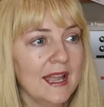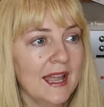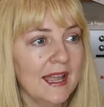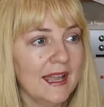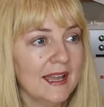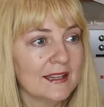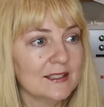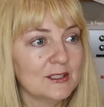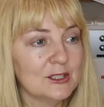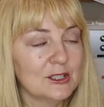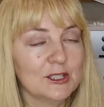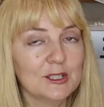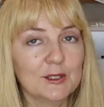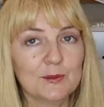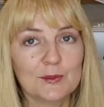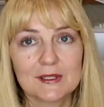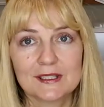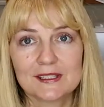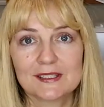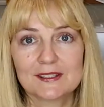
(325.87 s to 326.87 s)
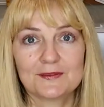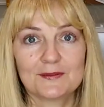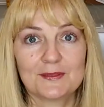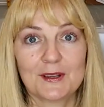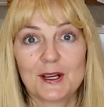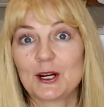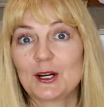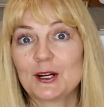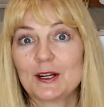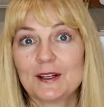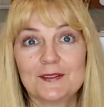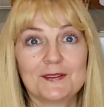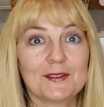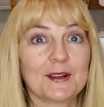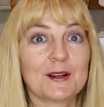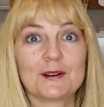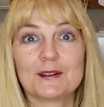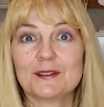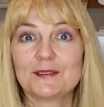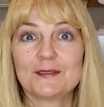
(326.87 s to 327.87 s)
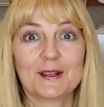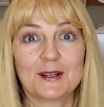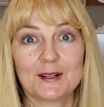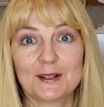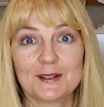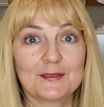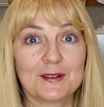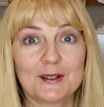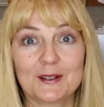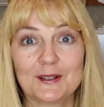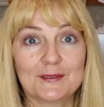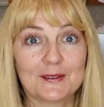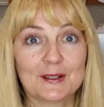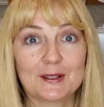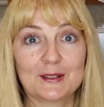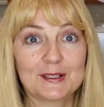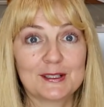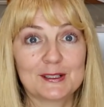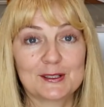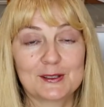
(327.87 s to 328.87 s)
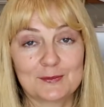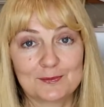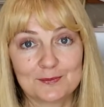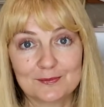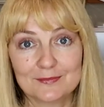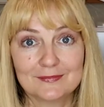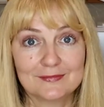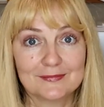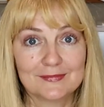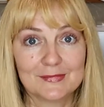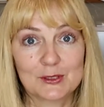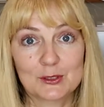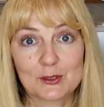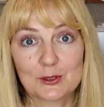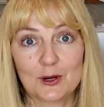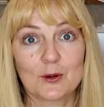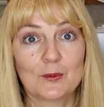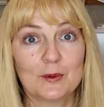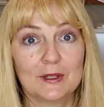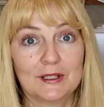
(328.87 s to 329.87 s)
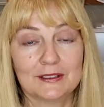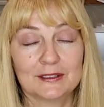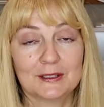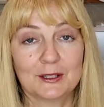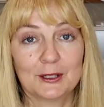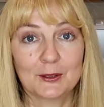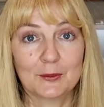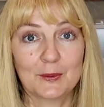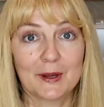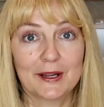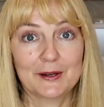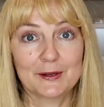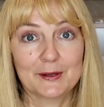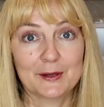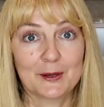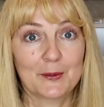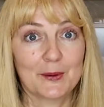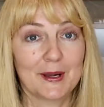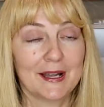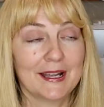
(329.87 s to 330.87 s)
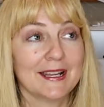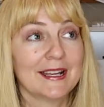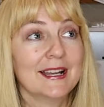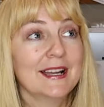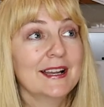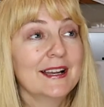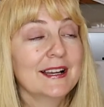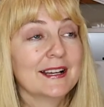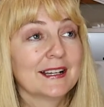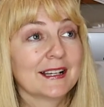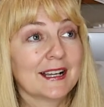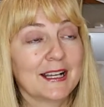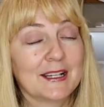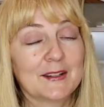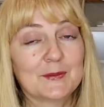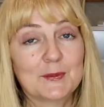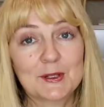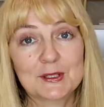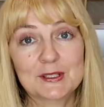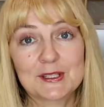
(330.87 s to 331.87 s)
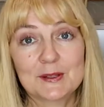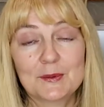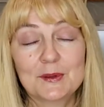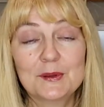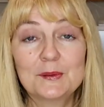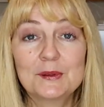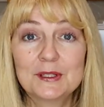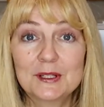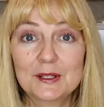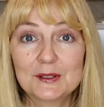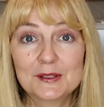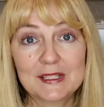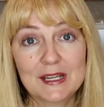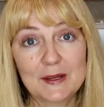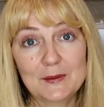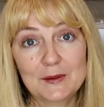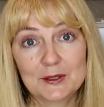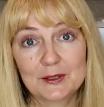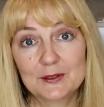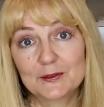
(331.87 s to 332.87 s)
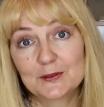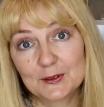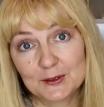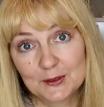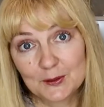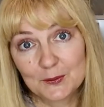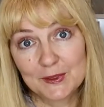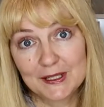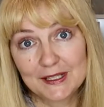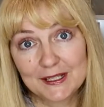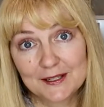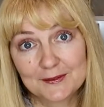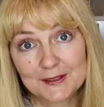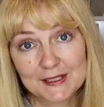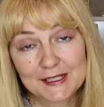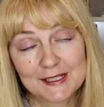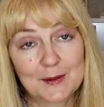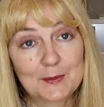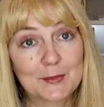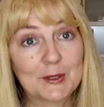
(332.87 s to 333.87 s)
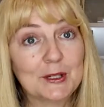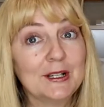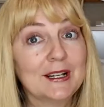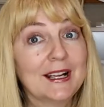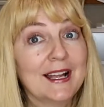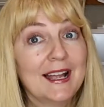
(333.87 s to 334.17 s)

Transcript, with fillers: And she was very, very, very, very, very strong-willed, her way or no way kind of person. We would go stay with her for a week every summer.